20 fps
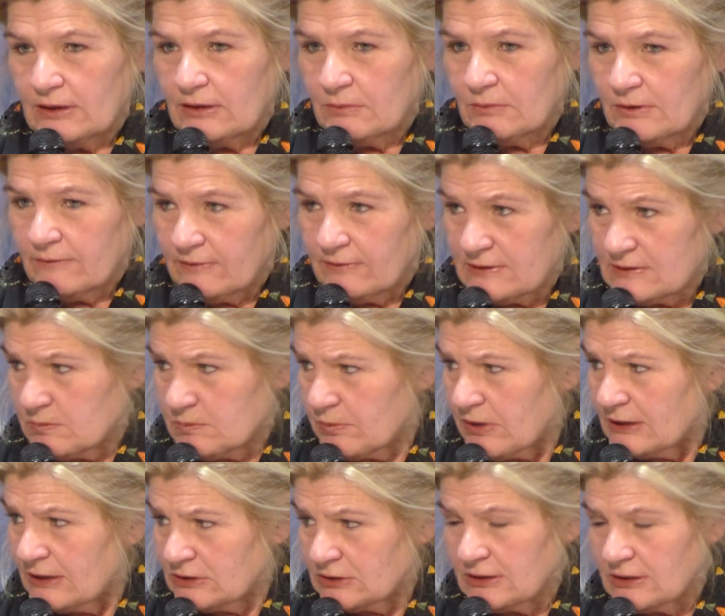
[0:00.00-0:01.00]
of
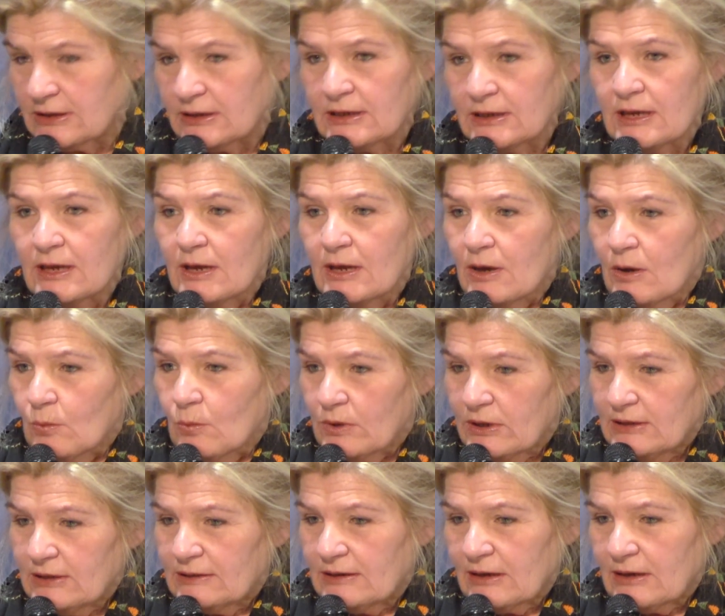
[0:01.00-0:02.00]
expression, when
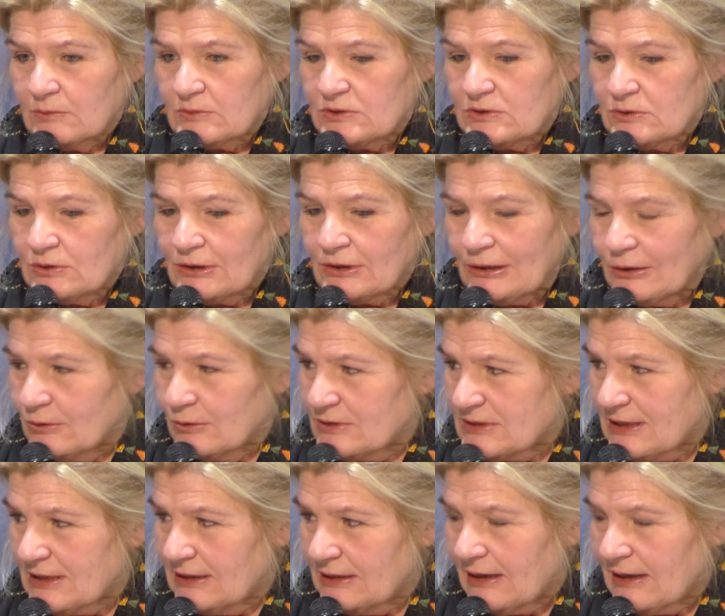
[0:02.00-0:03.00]
it comes to
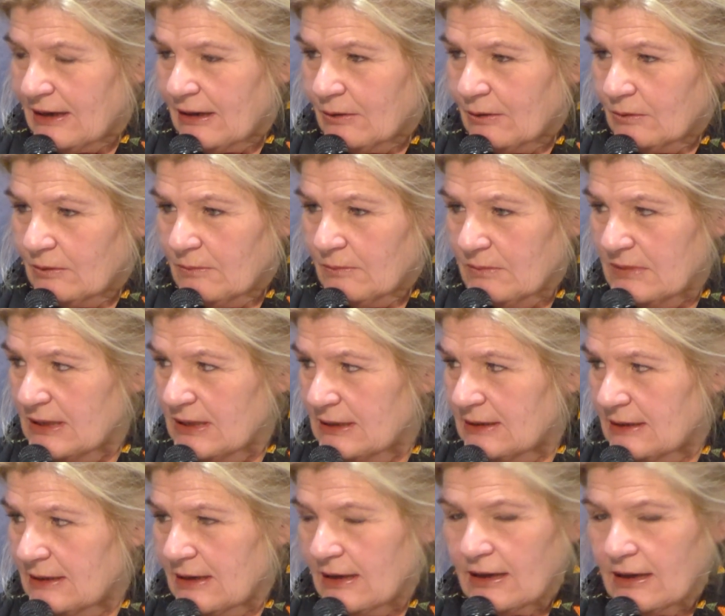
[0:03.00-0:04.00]
closing down
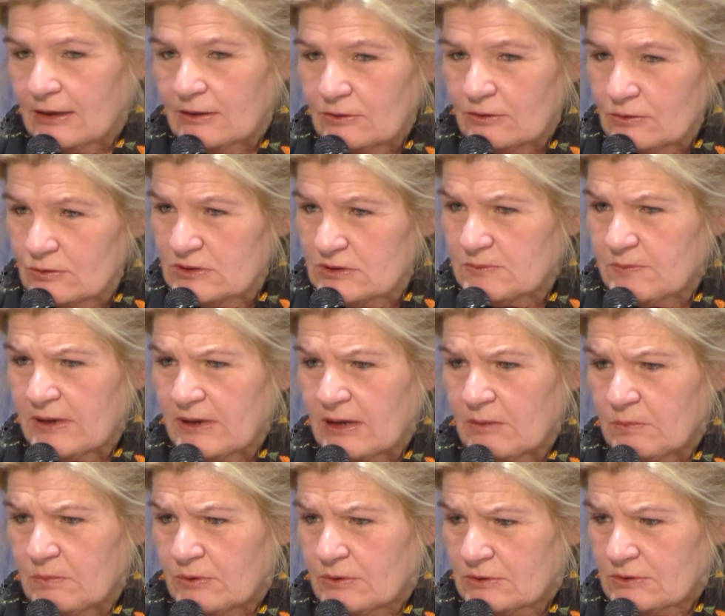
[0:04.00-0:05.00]
media,
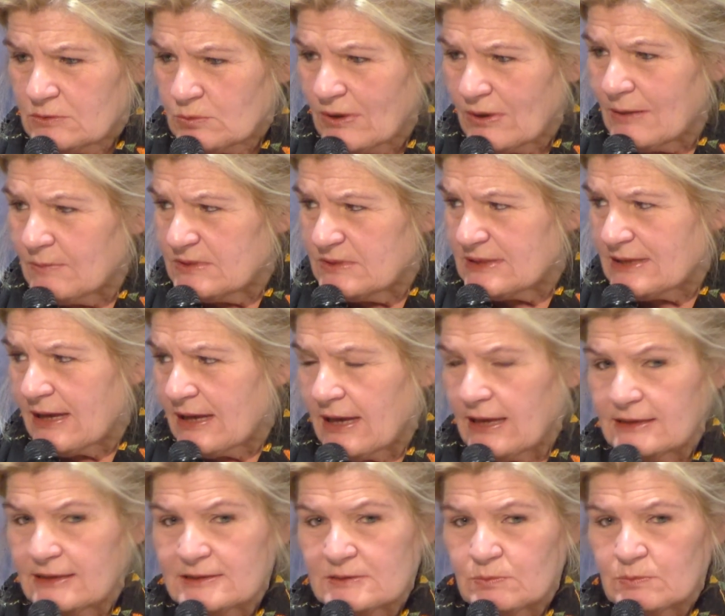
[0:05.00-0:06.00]
newspapers,
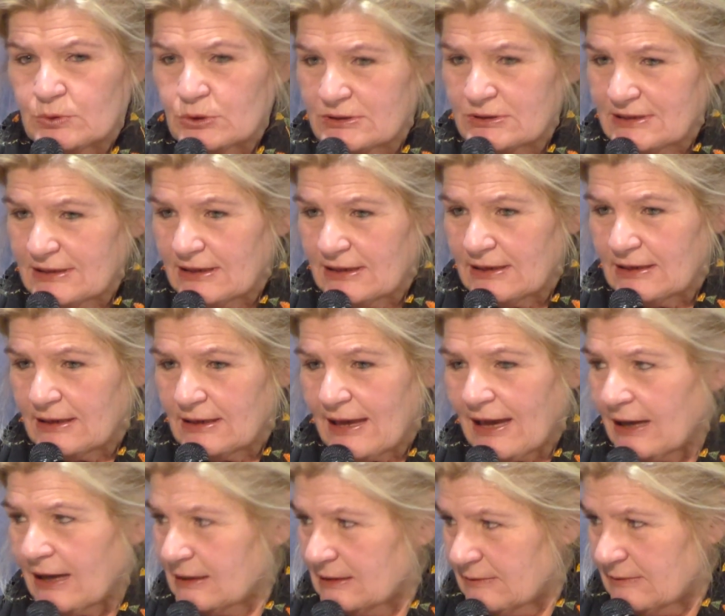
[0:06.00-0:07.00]
websites, putting
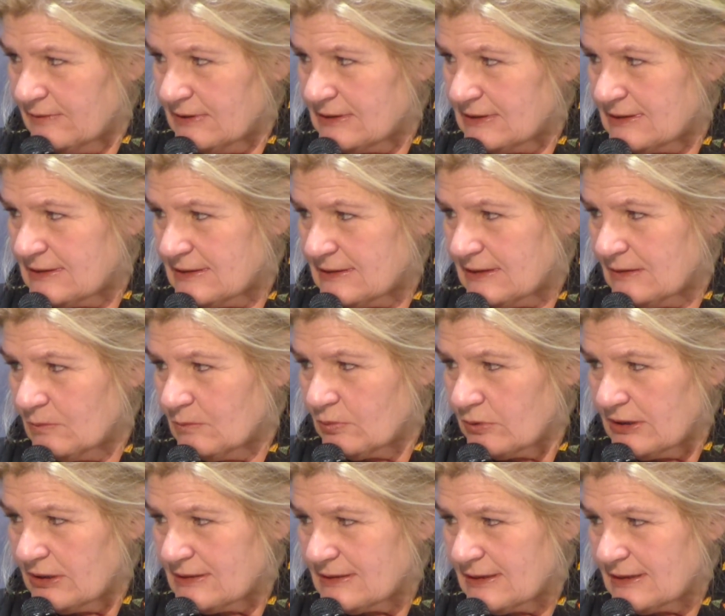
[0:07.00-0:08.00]
activists in
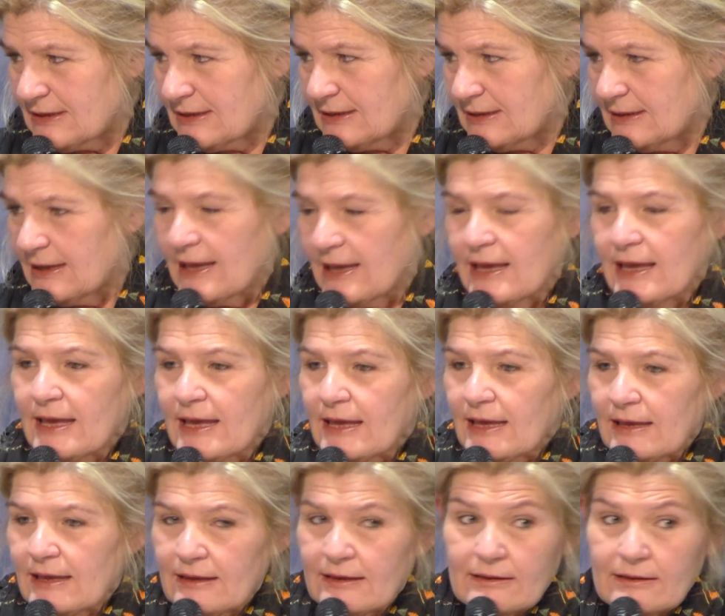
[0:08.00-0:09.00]
prison.
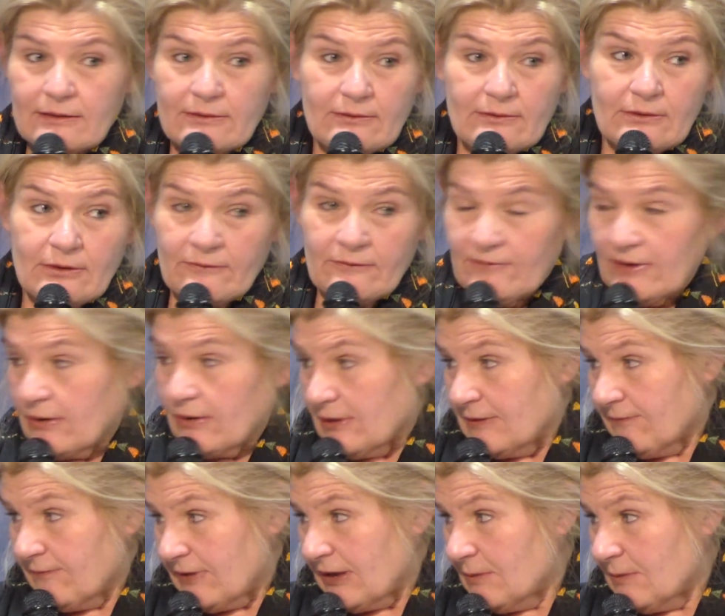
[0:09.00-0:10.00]
A very
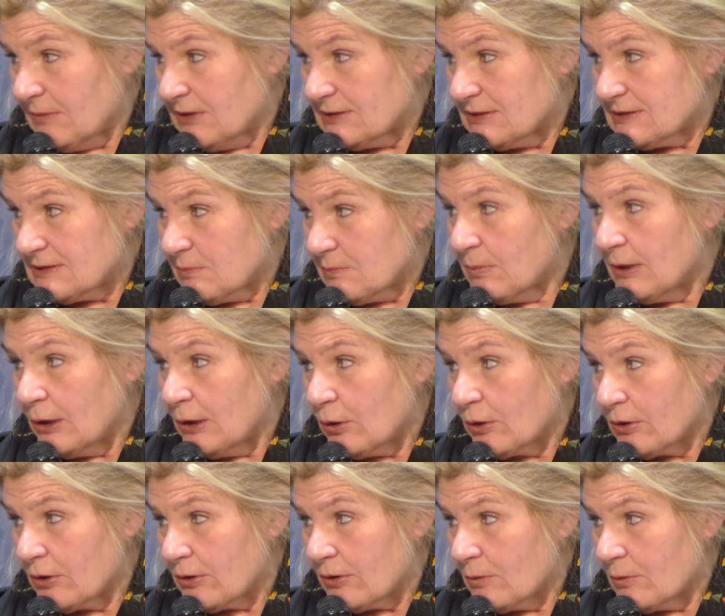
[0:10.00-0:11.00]
famous
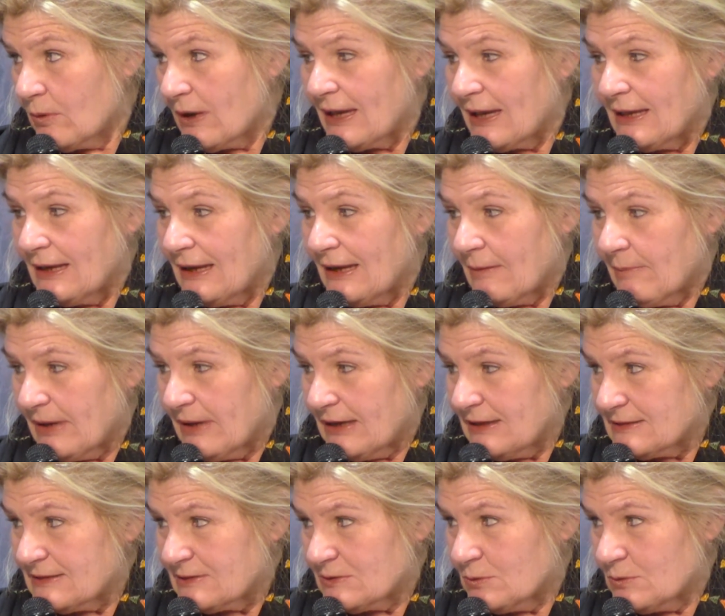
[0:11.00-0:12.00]
blogger, Wael
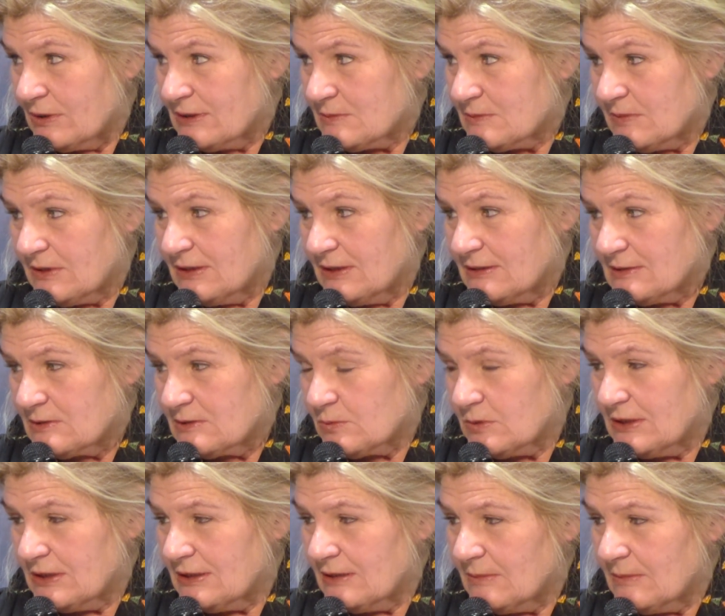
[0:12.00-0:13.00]
Abbas, who has been in
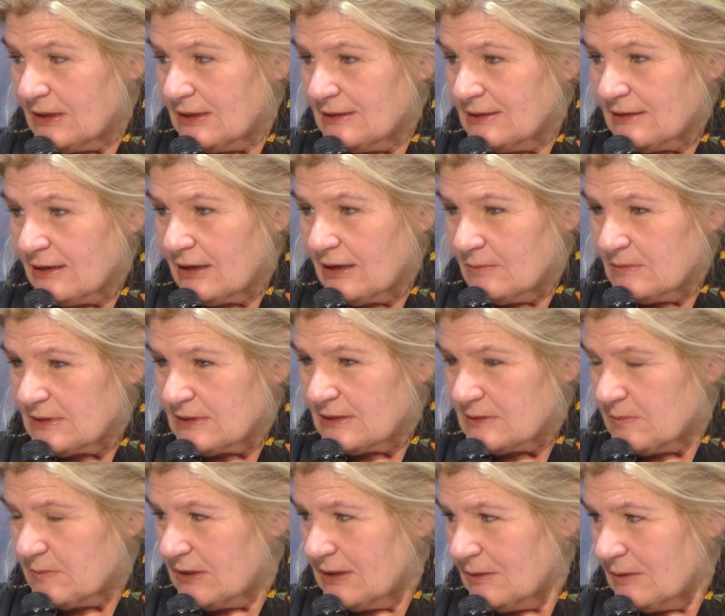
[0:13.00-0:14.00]
Sweden many times, has
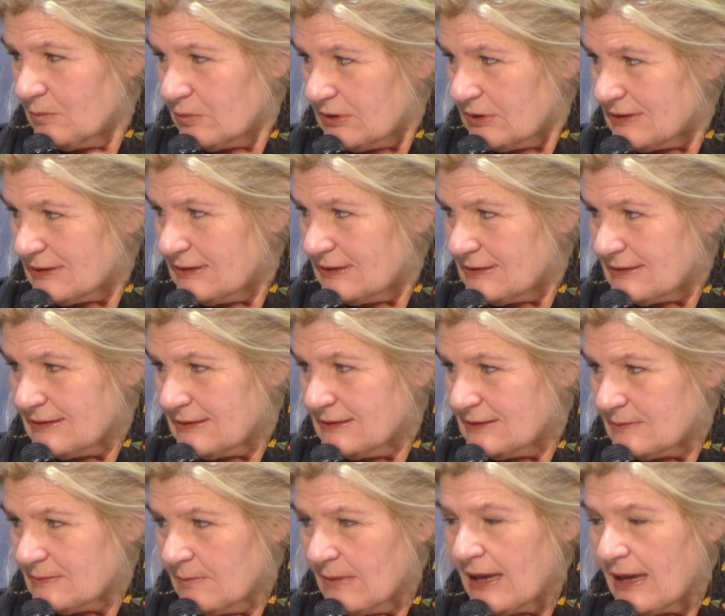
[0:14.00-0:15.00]
been in prison since
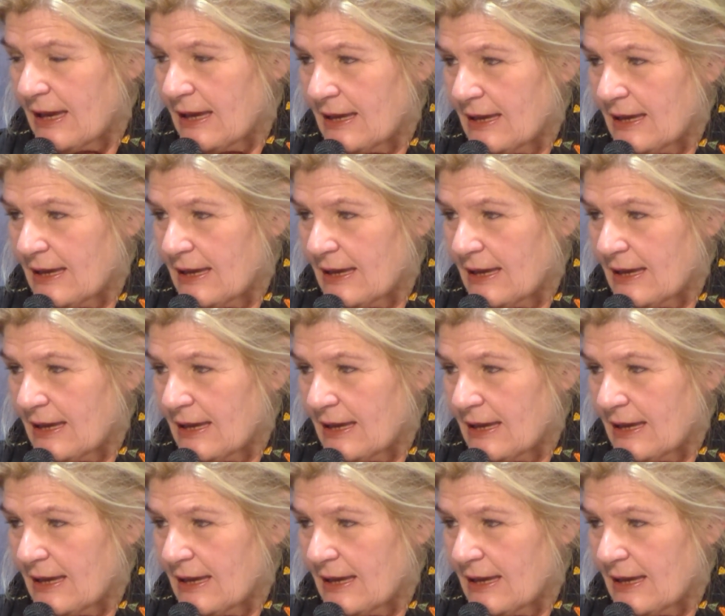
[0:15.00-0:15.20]
May,